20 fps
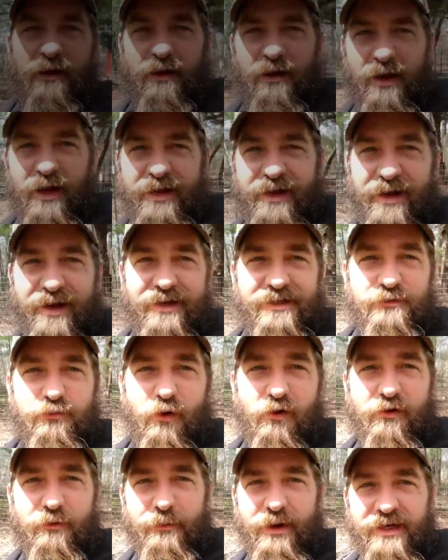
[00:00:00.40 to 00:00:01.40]
Hey guys,
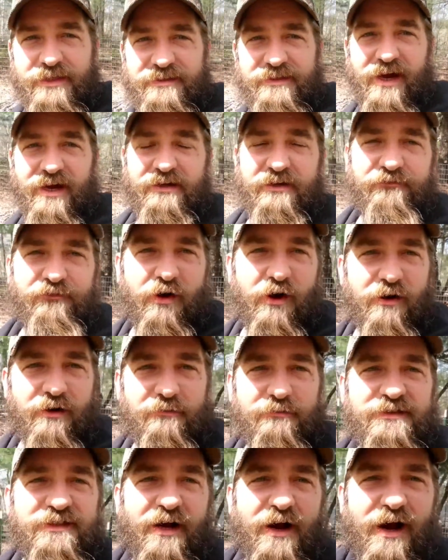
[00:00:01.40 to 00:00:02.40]
welcome back to Gagne
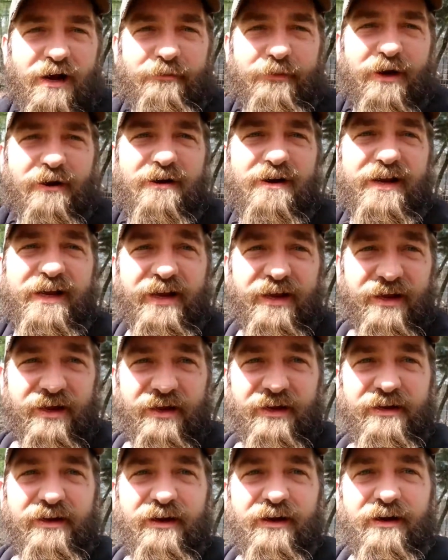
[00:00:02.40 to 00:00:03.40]
Farms. I'm Eric,
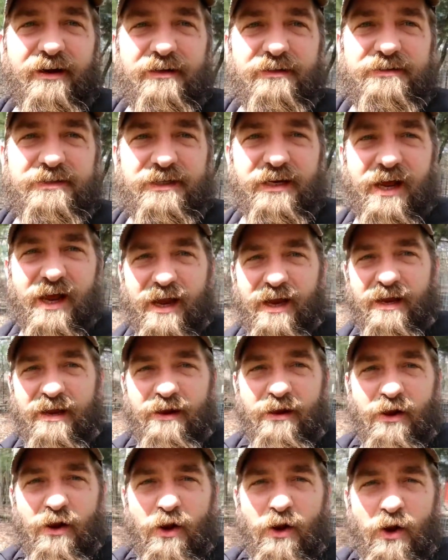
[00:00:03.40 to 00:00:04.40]
and today
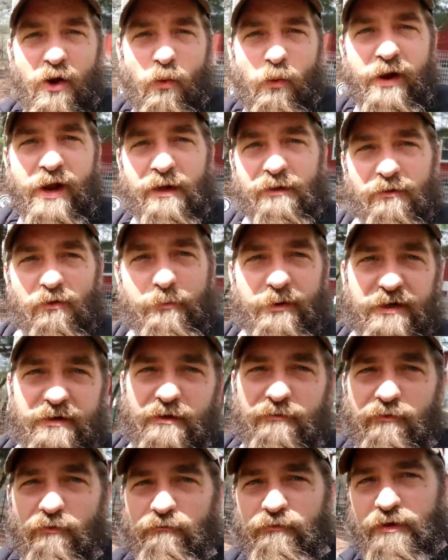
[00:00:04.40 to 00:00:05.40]
we got a little bit
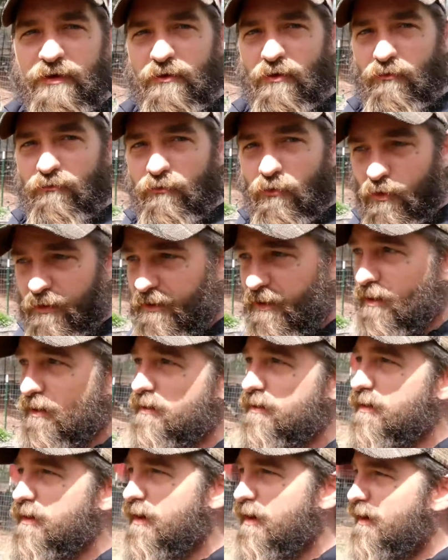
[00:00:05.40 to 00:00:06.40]
different video for you.
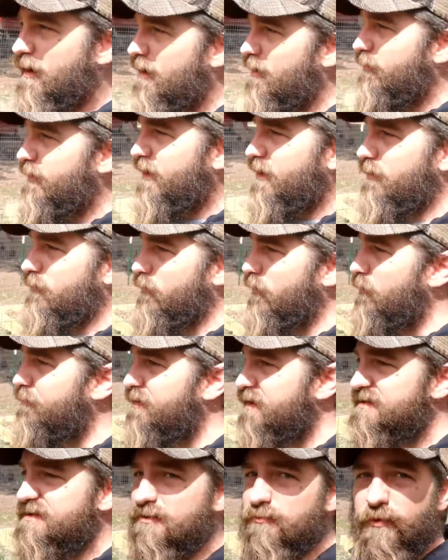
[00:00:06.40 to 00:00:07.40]
We had a real
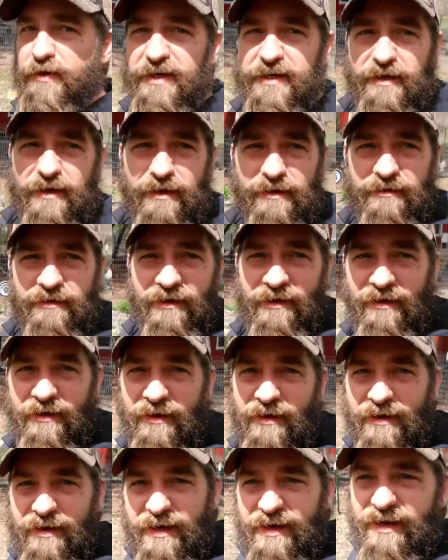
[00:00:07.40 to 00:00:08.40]
busy weekend,
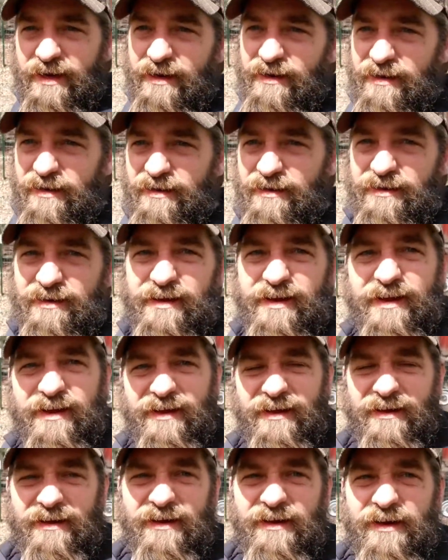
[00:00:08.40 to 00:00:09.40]
and
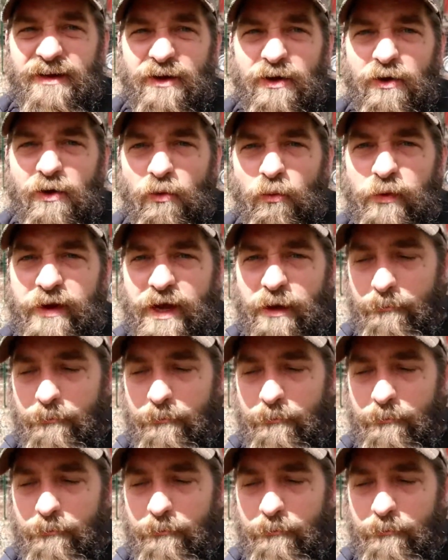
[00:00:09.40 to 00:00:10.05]
we got